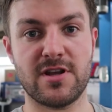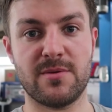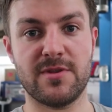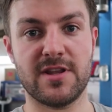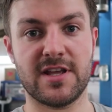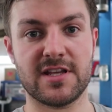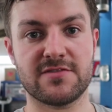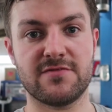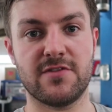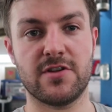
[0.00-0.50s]
up the
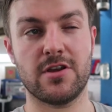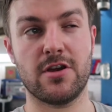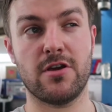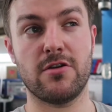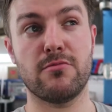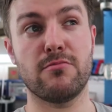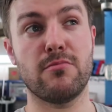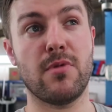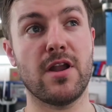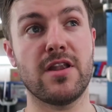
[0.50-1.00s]
next
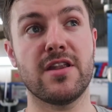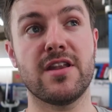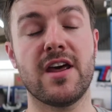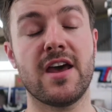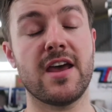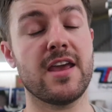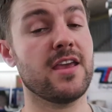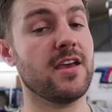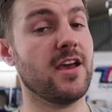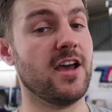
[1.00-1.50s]
video
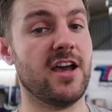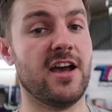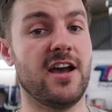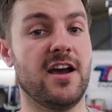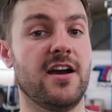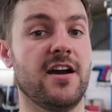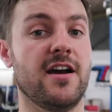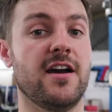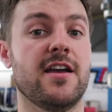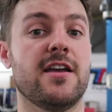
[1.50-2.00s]
Monday,
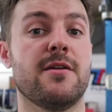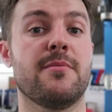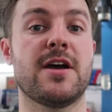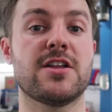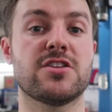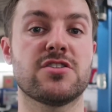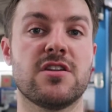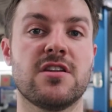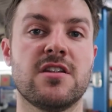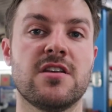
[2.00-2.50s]
I
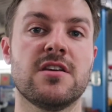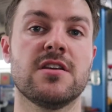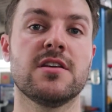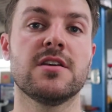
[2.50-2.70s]
imagine,